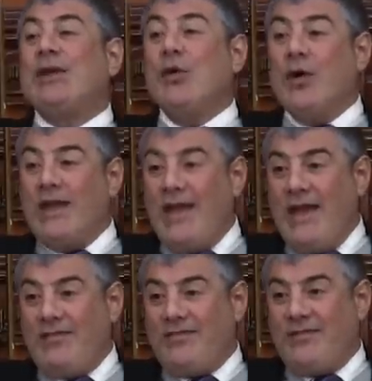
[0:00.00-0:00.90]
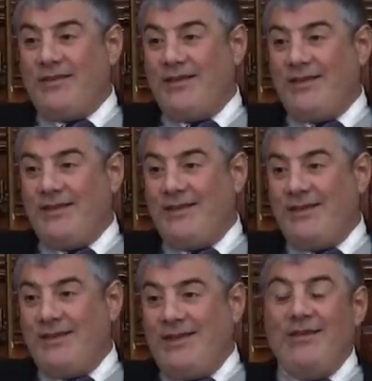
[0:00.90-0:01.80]
curious,
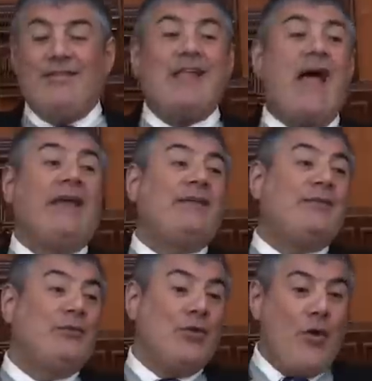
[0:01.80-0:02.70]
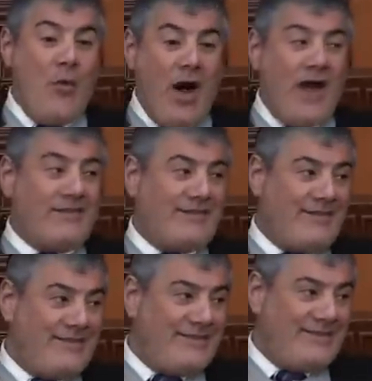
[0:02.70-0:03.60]
he's dying to know what.